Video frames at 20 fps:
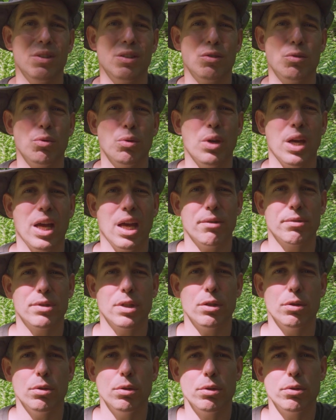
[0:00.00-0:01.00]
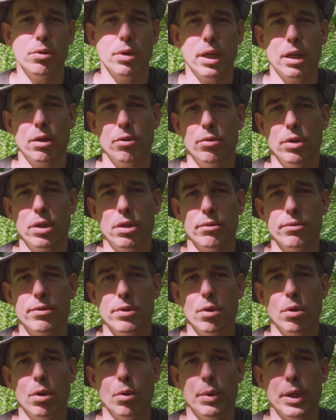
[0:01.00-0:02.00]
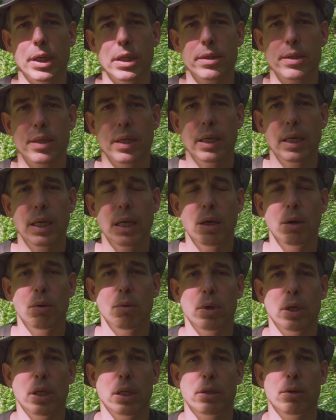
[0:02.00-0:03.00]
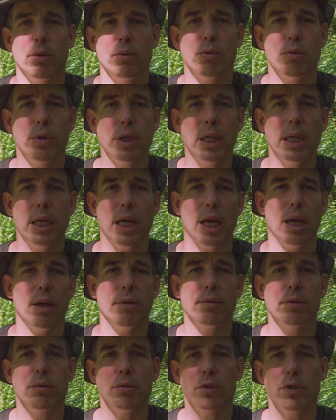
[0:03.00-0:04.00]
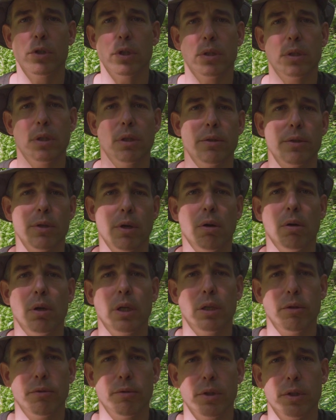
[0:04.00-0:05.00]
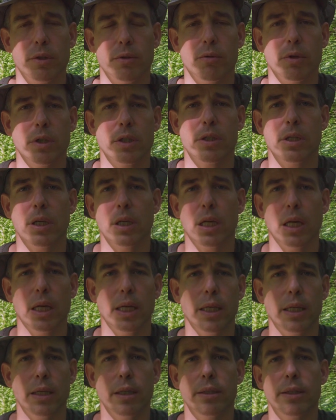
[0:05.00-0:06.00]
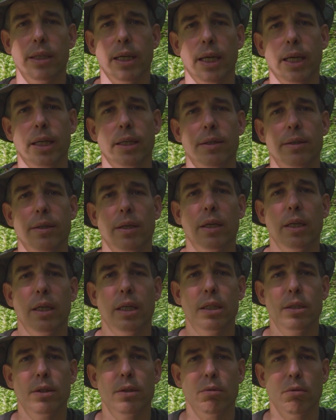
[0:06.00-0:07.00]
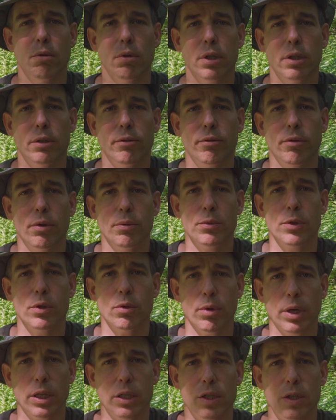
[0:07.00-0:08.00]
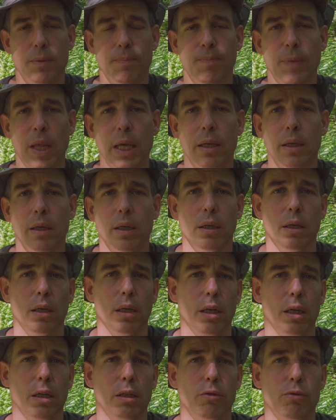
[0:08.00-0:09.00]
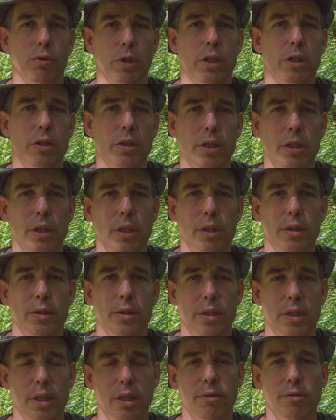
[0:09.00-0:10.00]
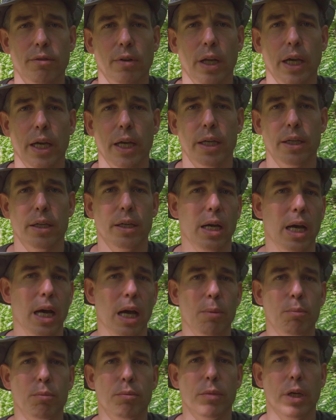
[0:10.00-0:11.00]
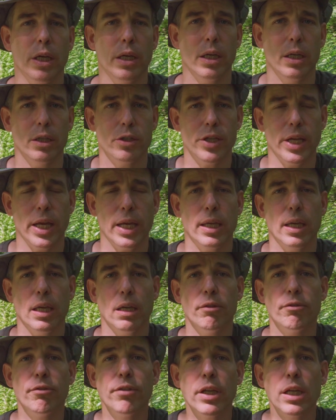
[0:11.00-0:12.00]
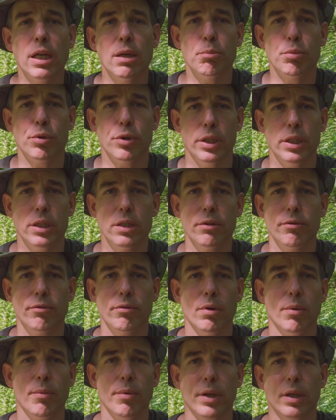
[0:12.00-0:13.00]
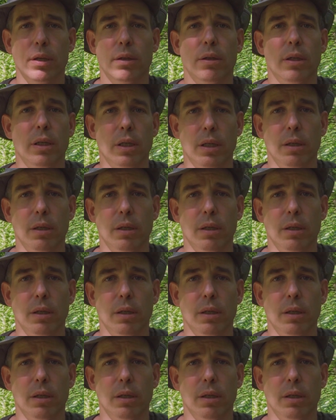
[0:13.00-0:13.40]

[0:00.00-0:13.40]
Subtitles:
do you have to do to get rid of SolarWinds? Well, you really have to shut down the whole infrastructure, clean it, and install it from scratch. Traditional stuff like I'm checking fingerprints from the